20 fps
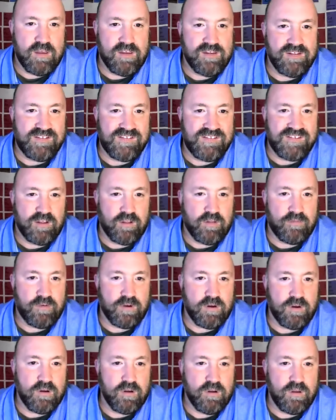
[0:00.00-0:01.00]

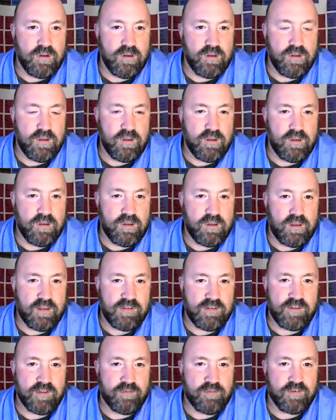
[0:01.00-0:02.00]
Silver, a
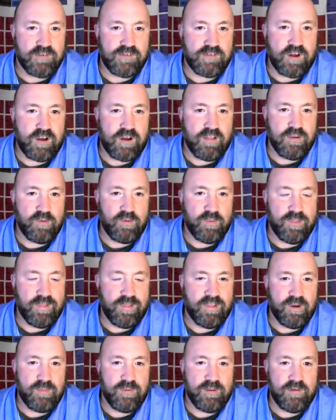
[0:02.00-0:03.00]
silver solid with a
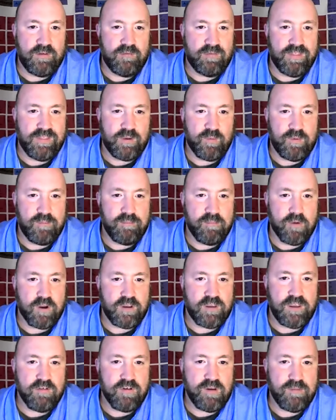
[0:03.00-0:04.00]
little bit of liquid
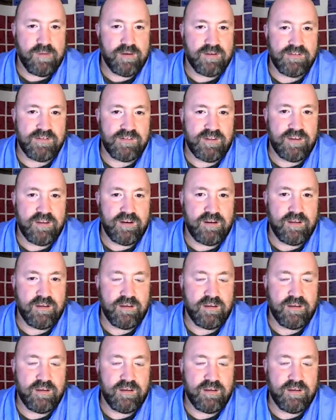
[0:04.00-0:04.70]
mercury mixed in.